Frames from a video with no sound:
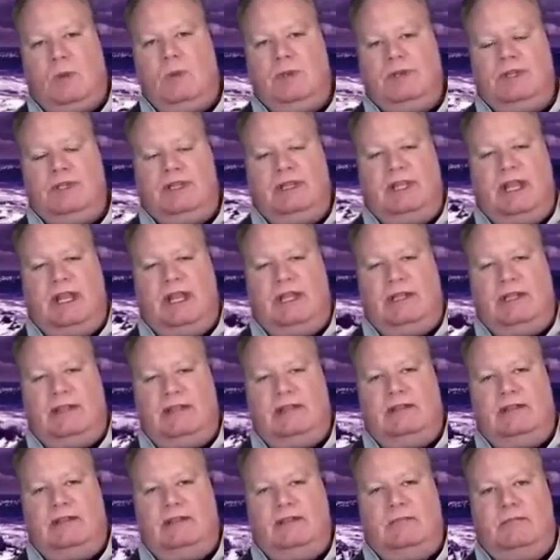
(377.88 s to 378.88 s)
Once
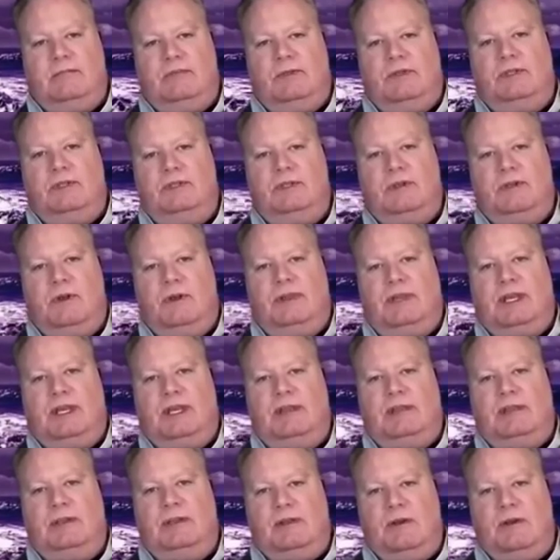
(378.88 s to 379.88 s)
enlightened, the Buddha taught
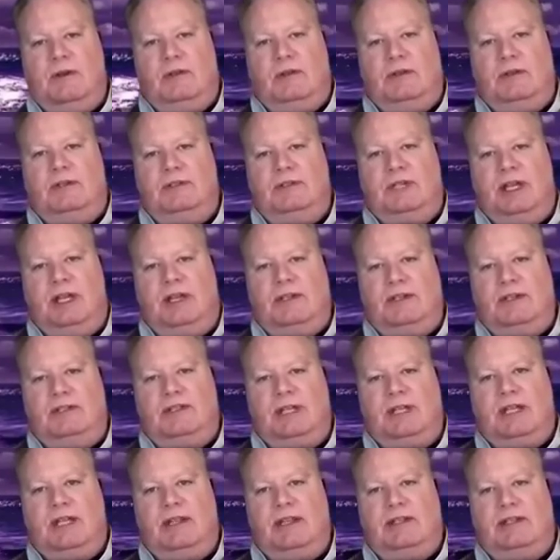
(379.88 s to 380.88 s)
that the goal is to
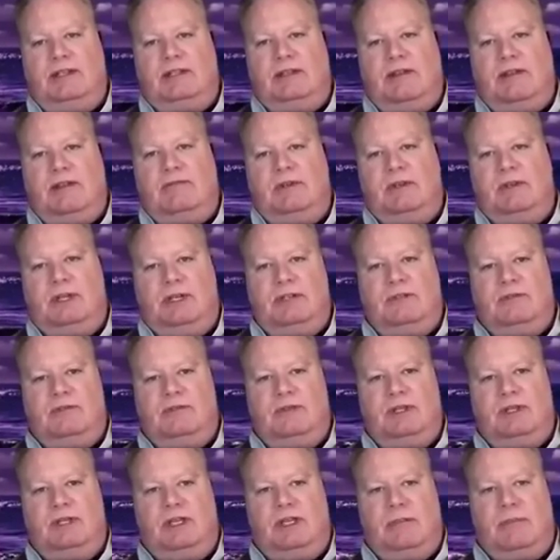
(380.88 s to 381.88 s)
understand that suffering
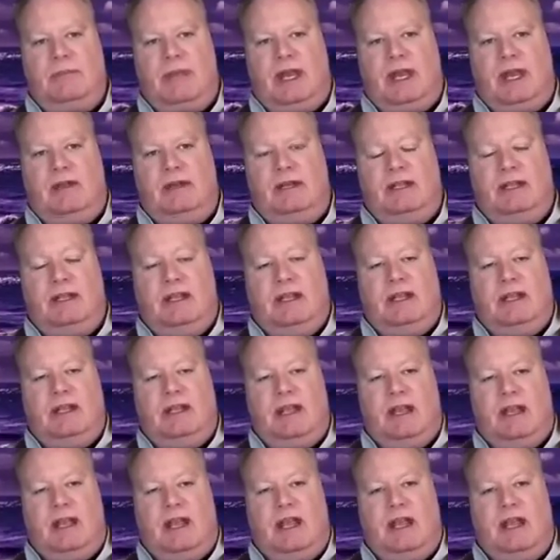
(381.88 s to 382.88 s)
is really about
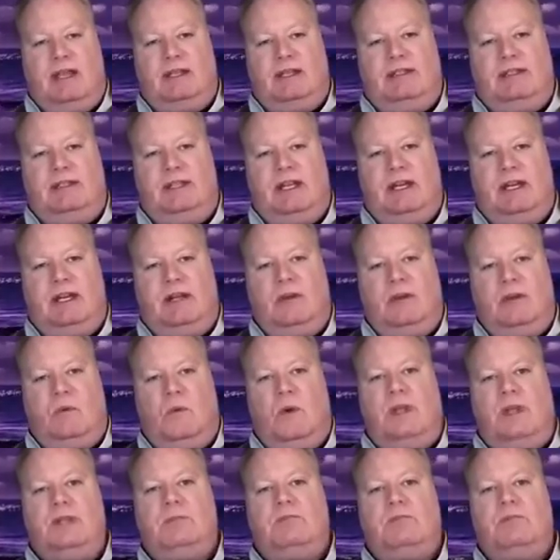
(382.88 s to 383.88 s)
understanding
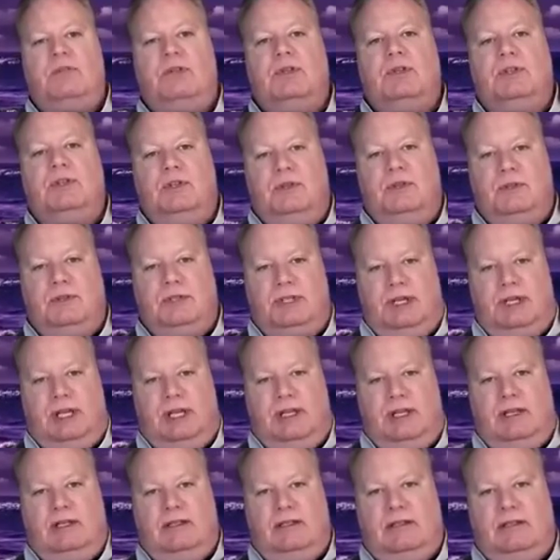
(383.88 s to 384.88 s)
what
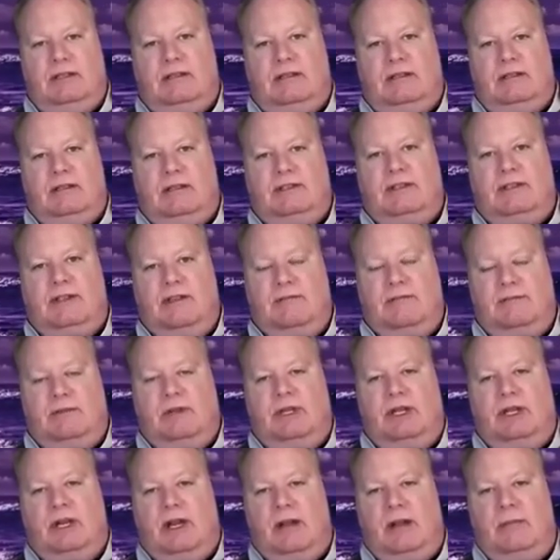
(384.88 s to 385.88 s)
producing the
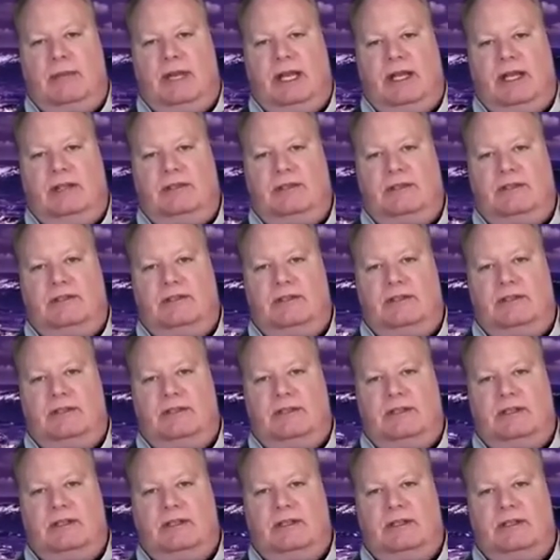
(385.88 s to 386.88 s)
suffering in our minds.
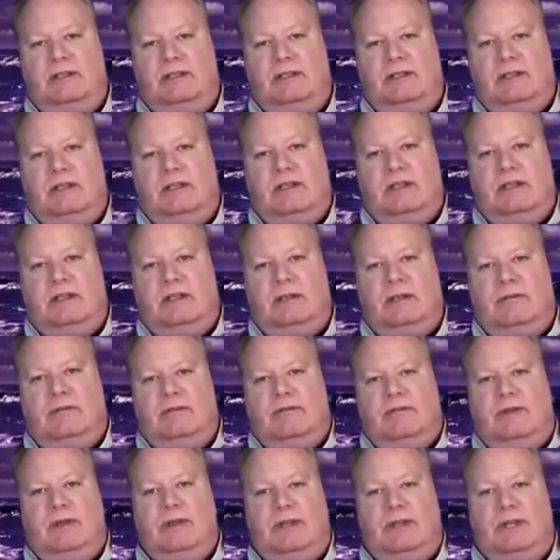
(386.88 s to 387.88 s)
He
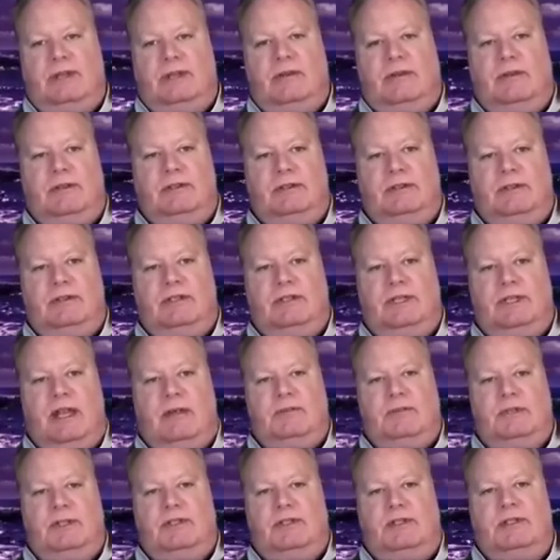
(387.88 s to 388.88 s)
revealed that there are two
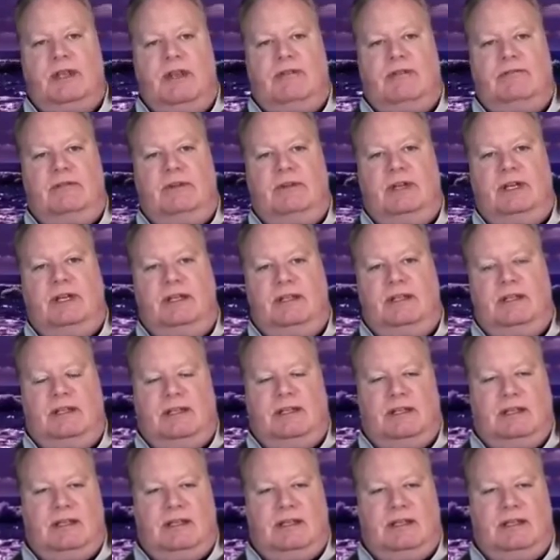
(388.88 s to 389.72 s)
types of suffering: